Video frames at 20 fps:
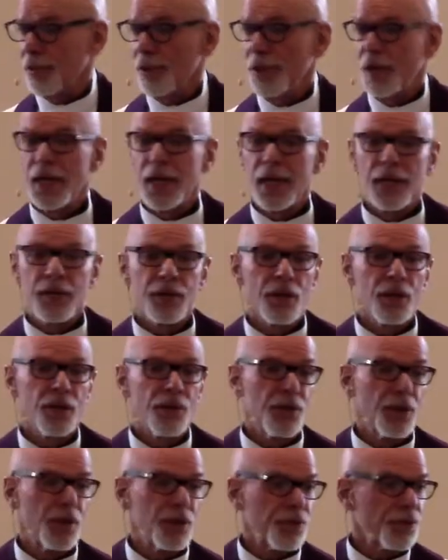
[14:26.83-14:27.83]
on
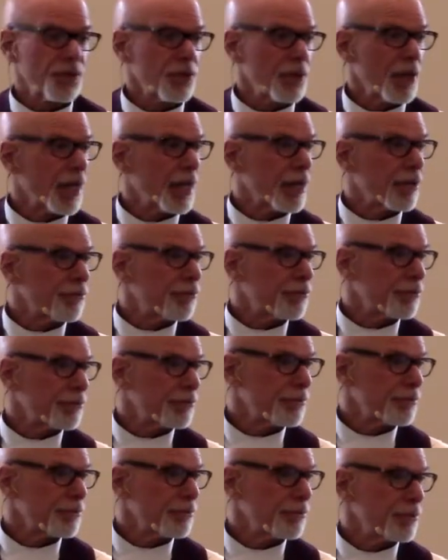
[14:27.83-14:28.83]
this life,
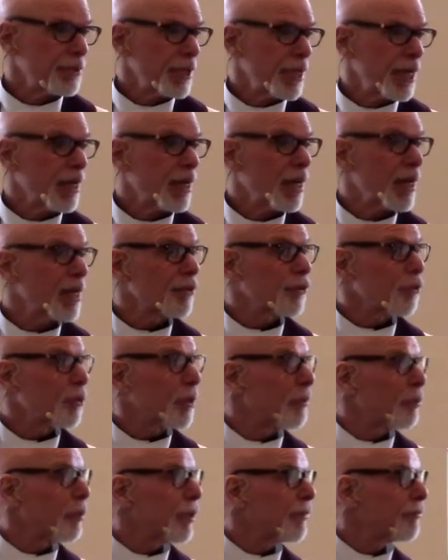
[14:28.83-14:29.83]
and as
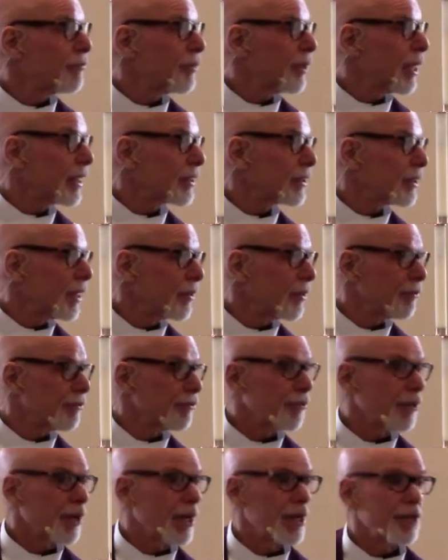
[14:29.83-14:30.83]
we reflect on the
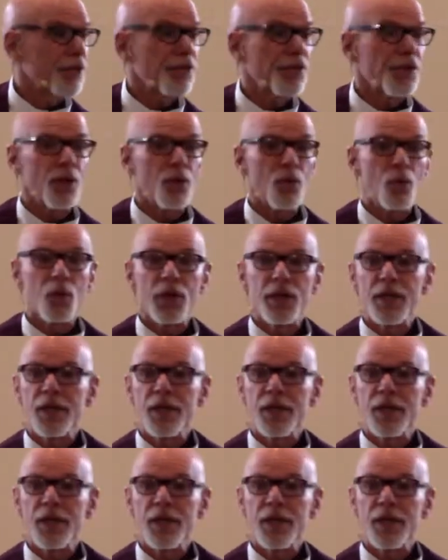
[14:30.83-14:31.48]
faith that we